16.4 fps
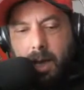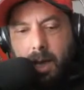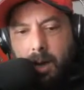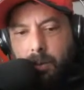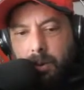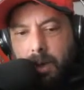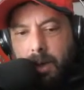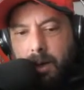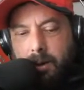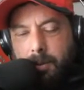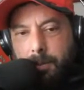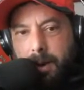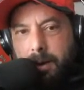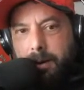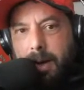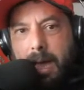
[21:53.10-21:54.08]
i will
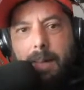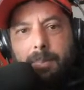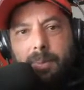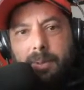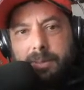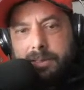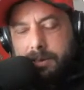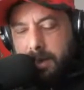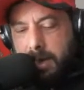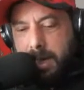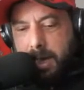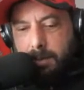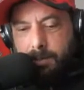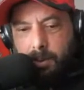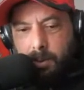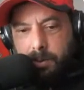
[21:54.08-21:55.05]
compare apples to
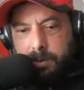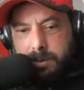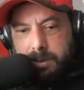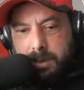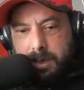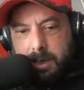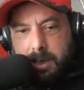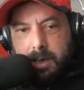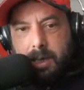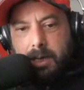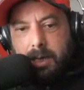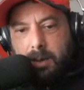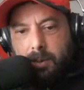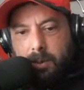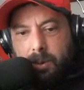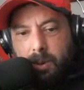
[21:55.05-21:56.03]
apples
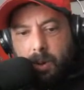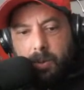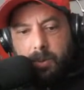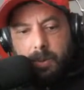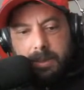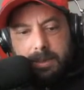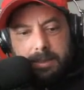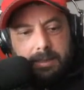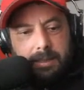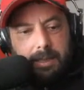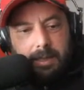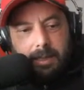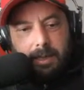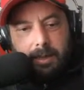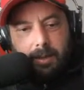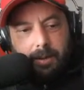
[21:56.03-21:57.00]
and i will always
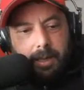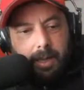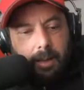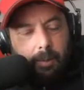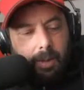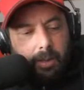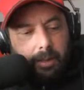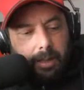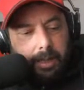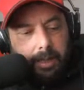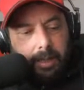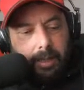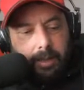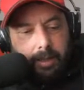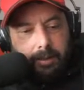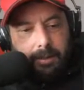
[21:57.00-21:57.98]
see like okay well
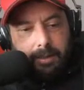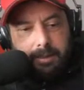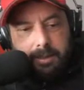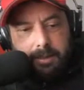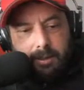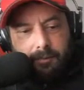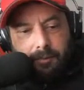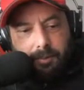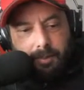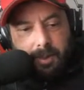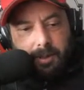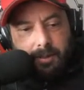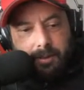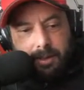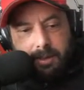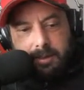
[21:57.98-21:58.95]
this is offering me
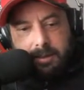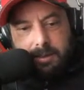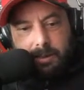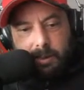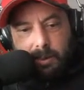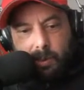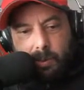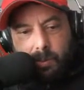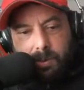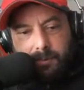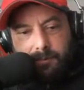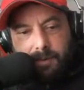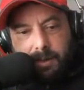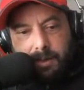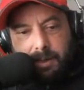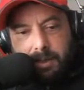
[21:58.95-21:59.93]
this lower
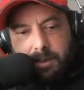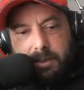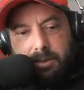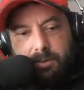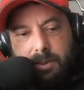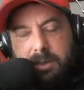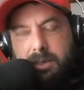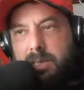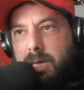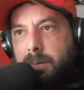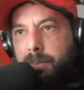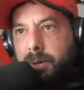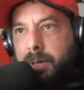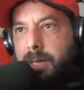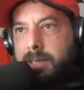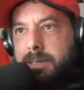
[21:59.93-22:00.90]
evaluation of my share
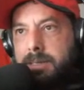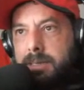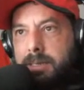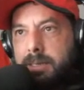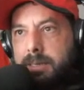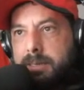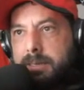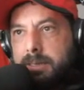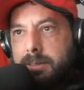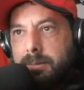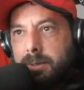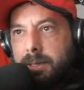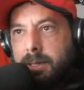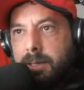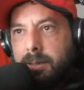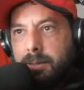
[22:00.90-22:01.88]
prices
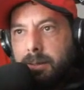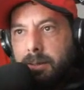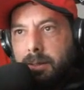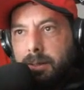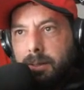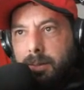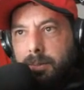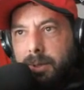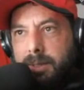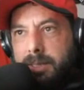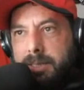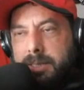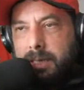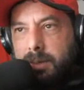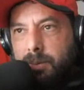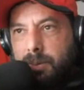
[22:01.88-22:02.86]
right but
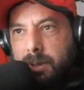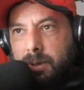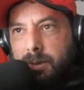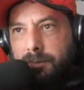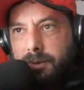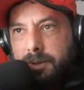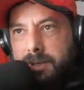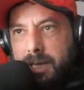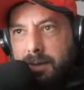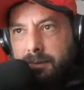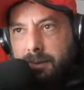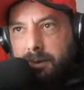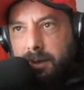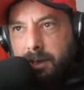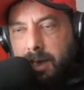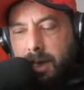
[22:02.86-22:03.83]
other one offers
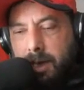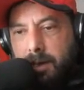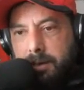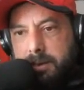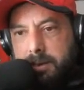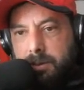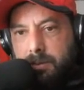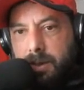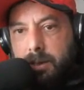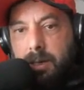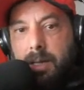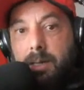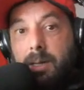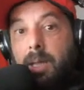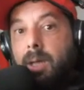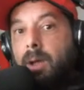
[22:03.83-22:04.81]
everything else around
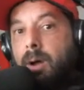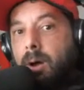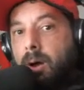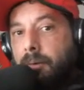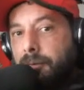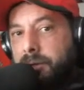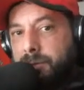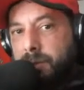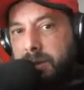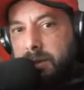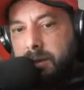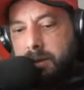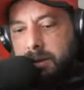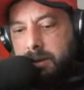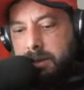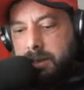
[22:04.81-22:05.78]
and offers me to
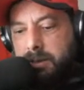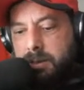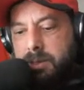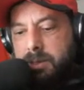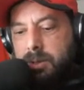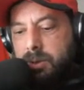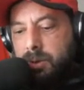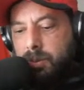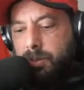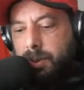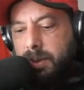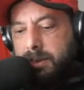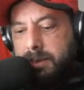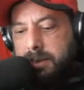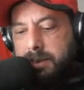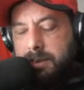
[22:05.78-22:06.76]
continue to do
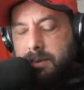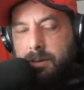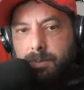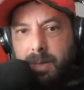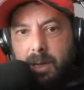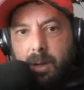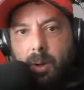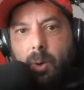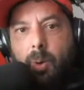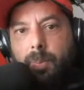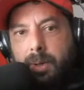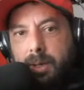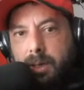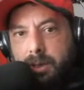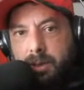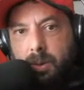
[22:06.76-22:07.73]
business by
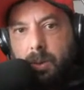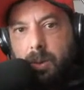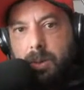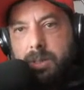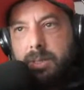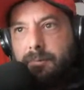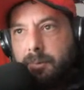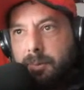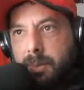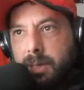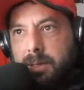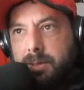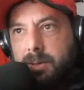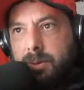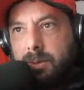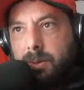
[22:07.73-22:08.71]
opening doors for me
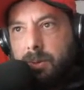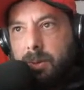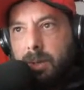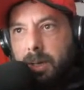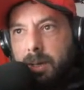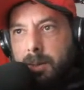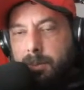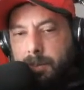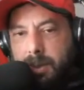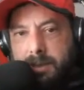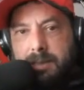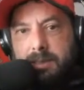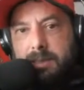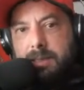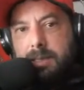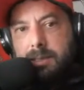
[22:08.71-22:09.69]
to do
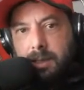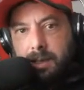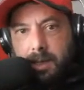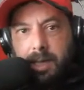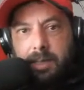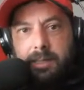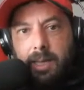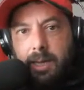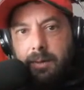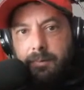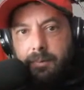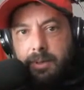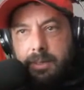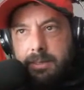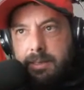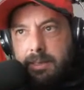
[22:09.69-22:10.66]
business deals in qatar
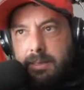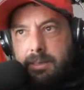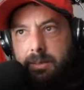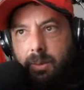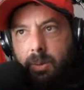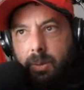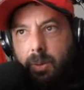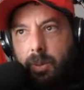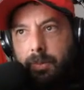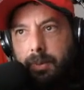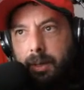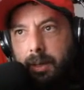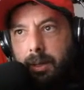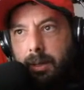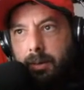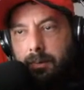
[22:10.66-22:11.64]
for instance or
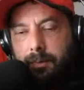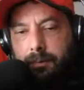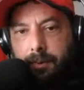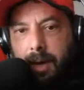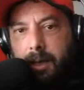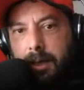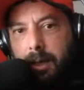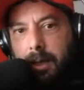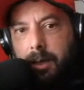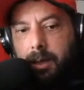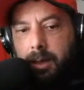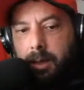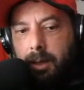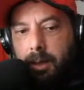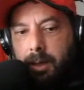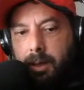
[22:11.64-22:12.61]
fracking
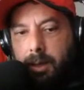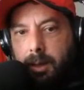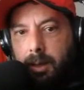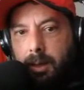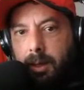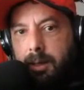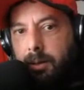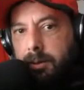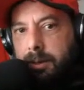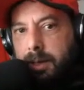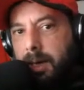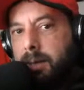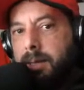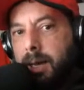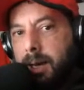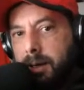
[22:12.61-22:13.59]
and on the
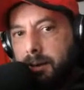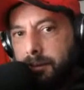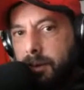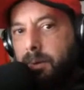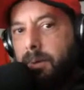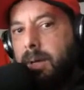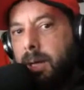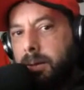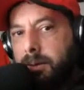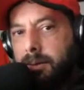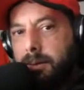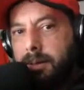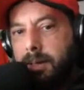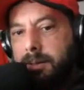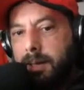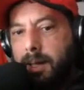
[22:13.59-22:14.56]
other hand, if you look at
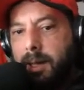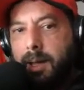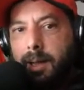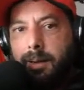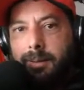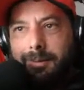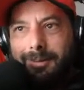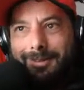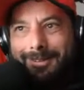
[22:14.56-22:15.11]
Qatar,